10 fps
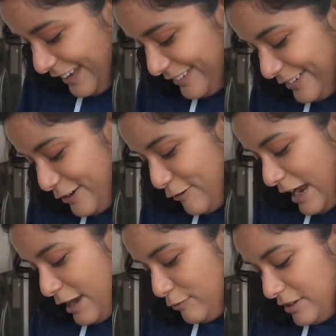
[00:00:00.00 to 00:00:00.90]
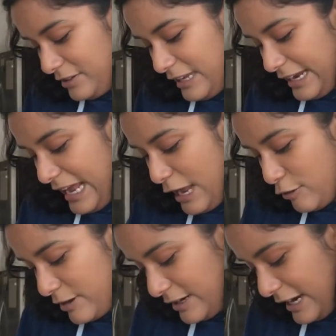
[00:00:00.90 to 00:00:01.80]
and so I was like,
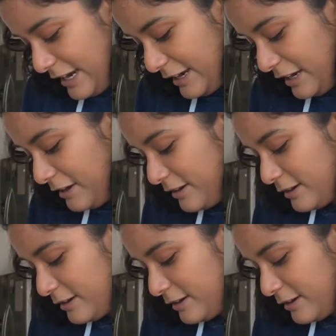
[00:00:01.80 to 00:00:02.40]
how can I